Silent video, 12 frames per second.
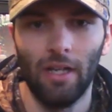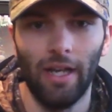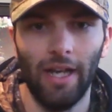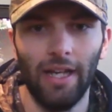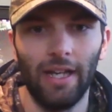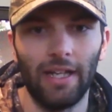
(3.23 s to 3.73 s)

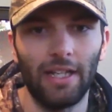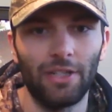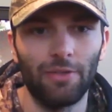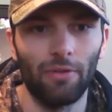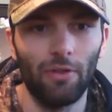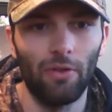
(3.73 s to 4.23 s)
Hey, I
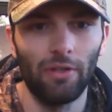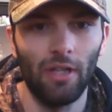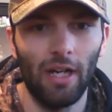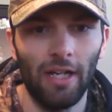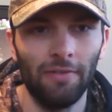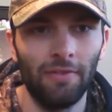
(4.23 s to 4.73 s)
guess we're going
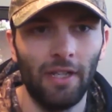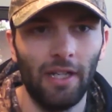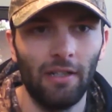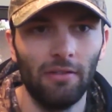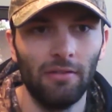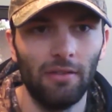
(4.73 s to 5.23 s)
live
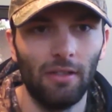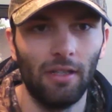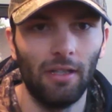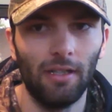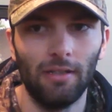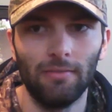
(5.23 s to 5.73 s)
now.
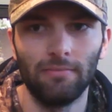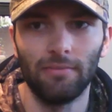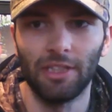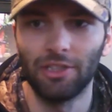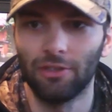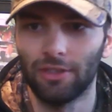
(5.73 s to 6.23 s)

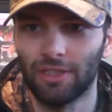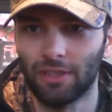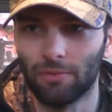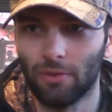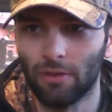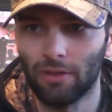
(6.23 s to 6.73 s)
Make sure this
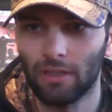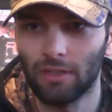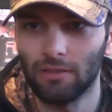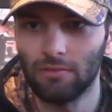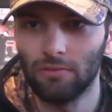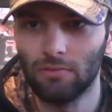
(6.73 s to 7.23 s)
is
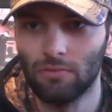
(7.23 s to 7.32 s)
working.